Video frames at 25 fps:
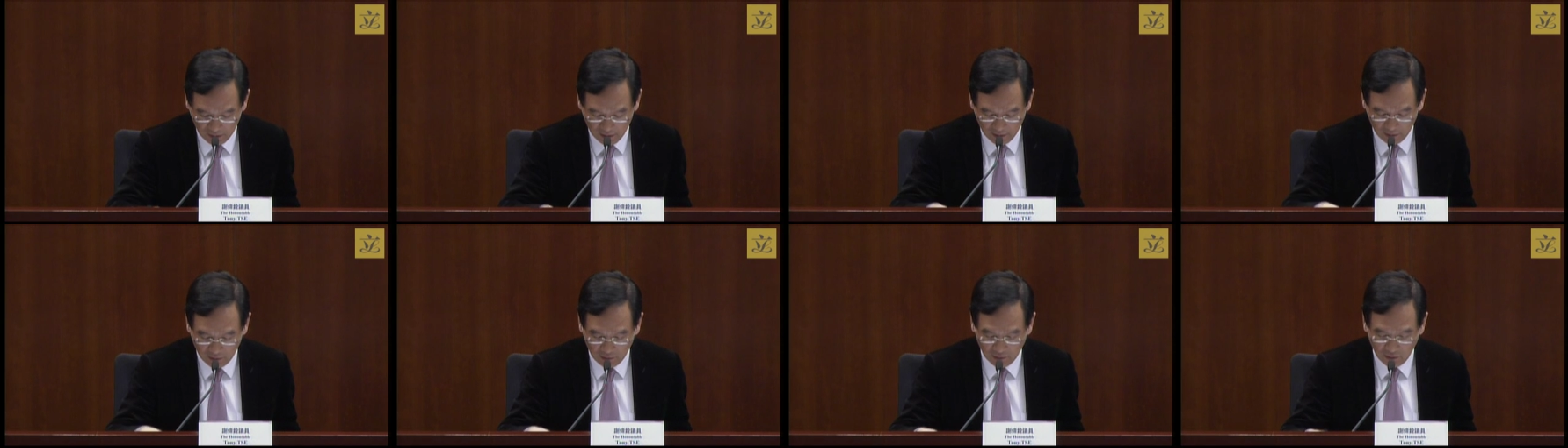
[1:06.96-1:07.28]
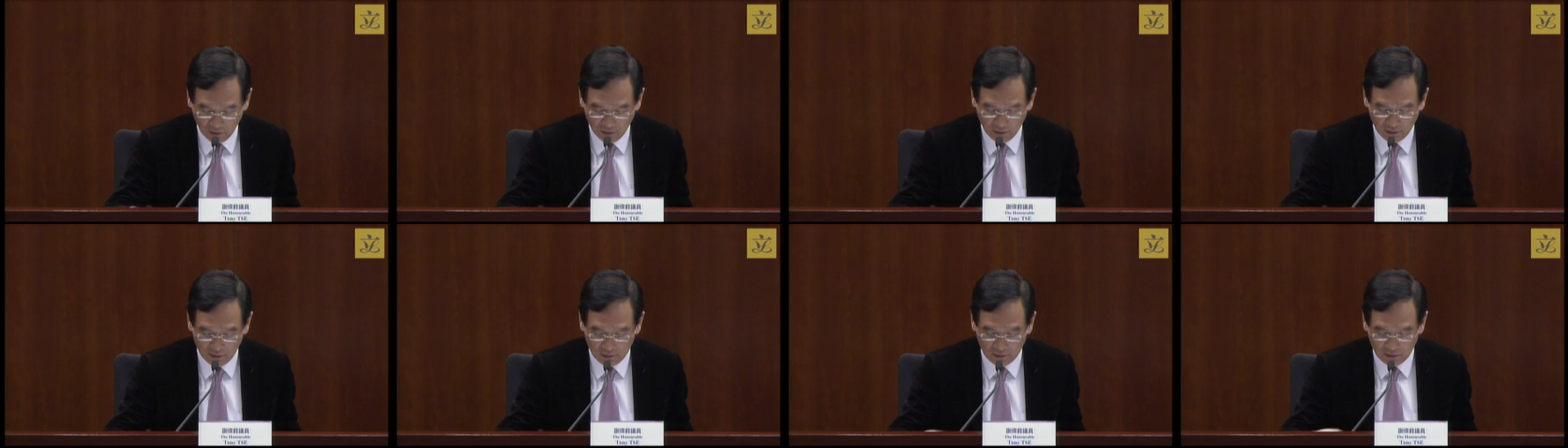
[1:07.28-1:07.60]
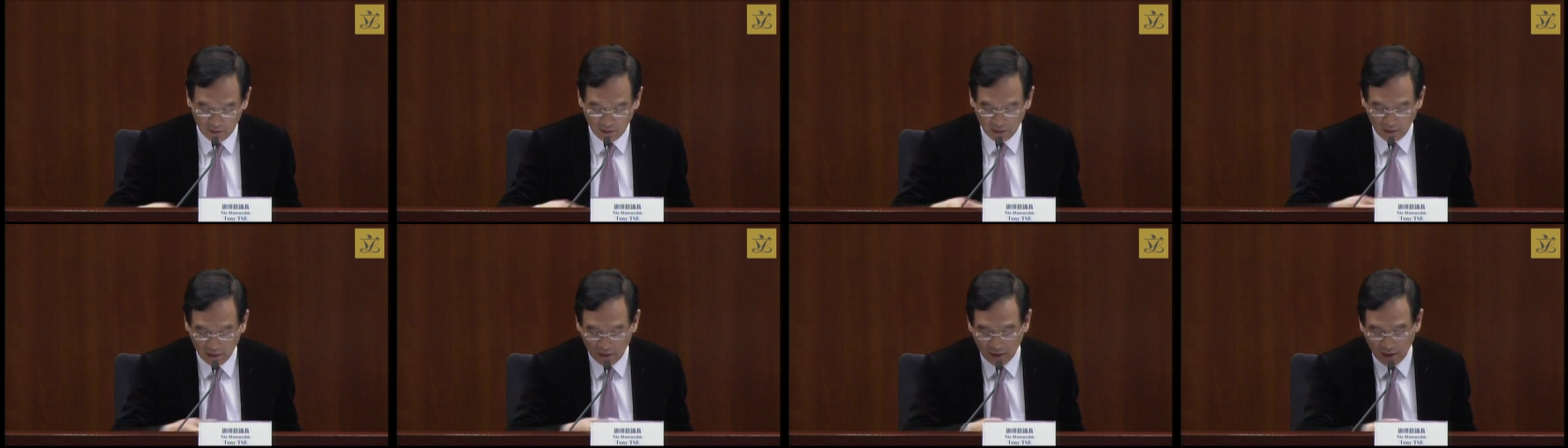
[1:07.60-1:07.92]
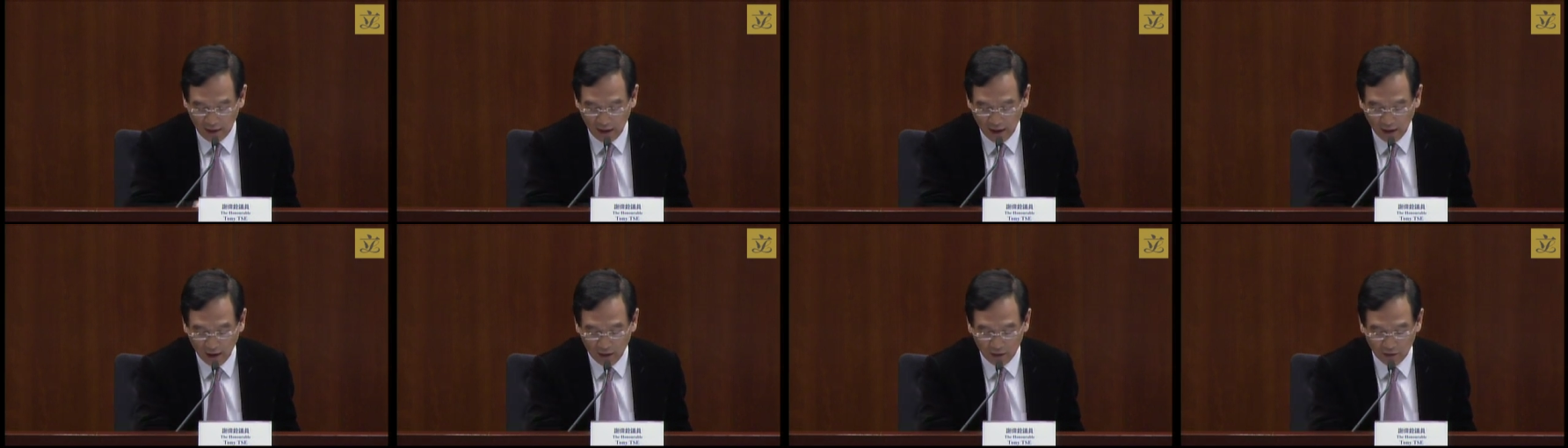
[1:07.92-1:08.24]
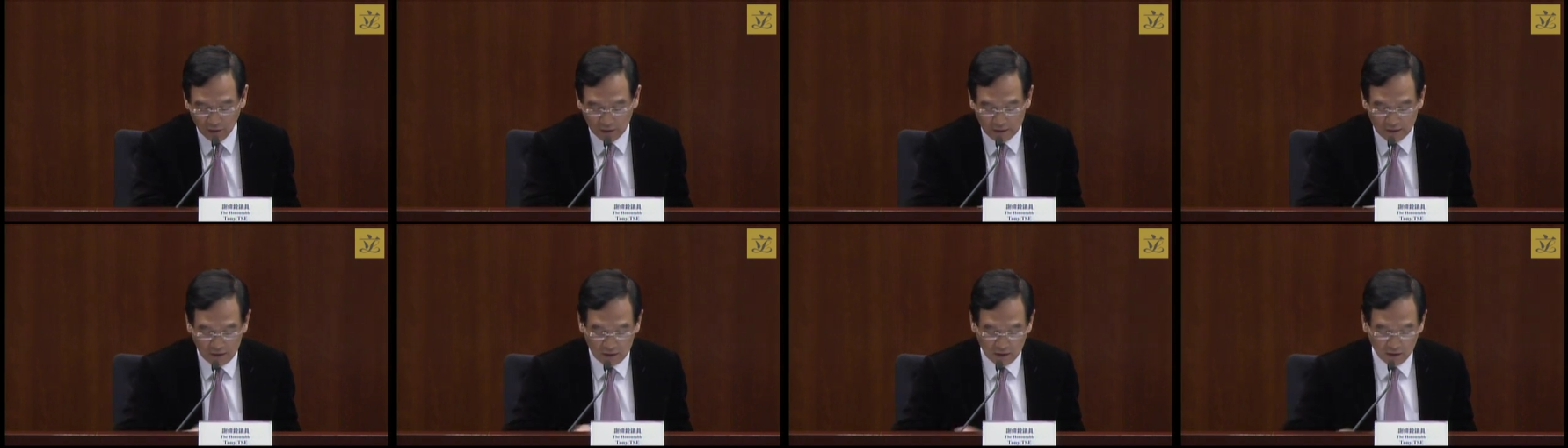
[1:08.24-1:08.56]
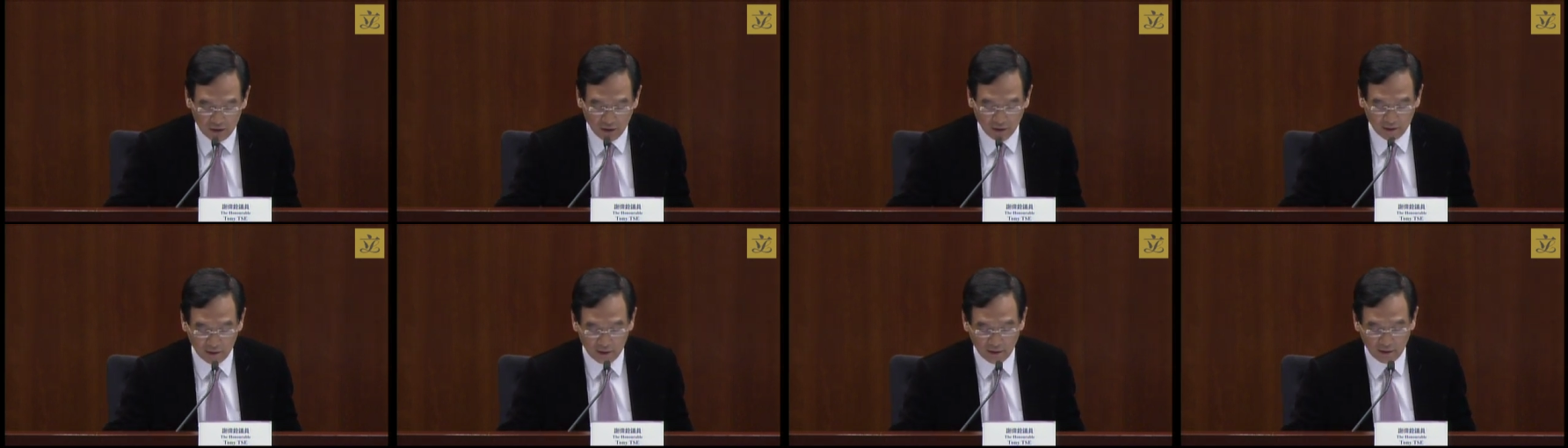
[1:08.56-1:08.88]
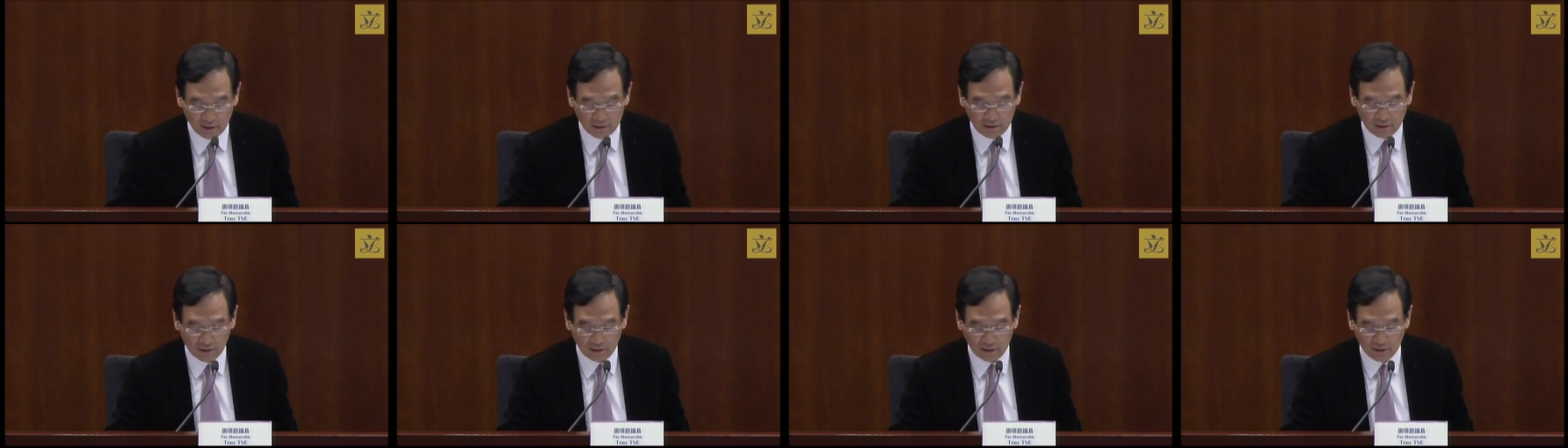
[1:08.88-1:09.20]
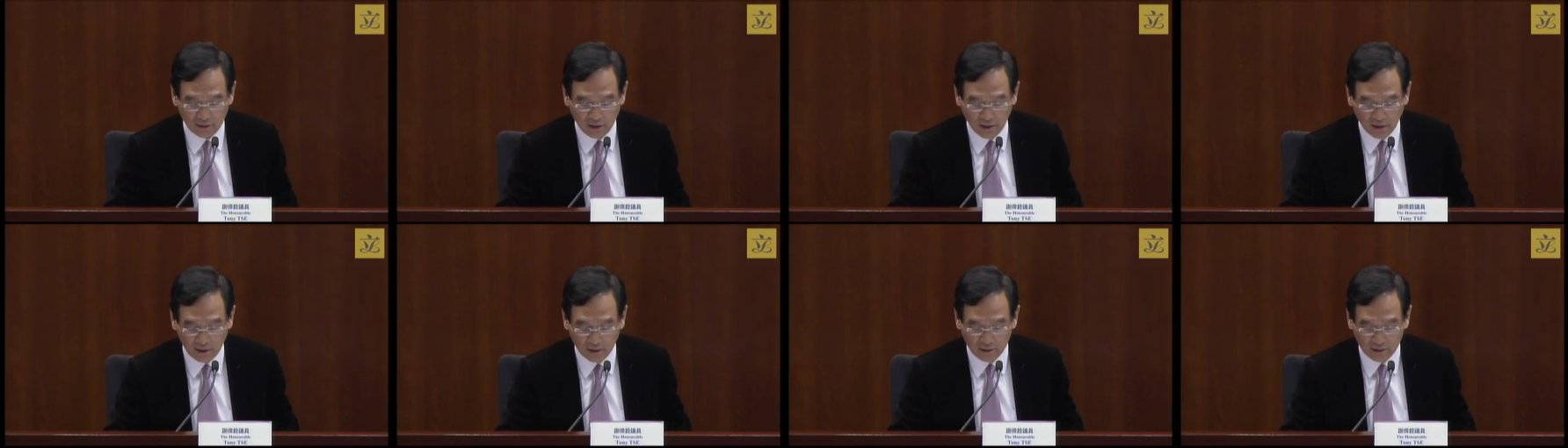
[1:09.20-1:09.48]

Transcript: will continue with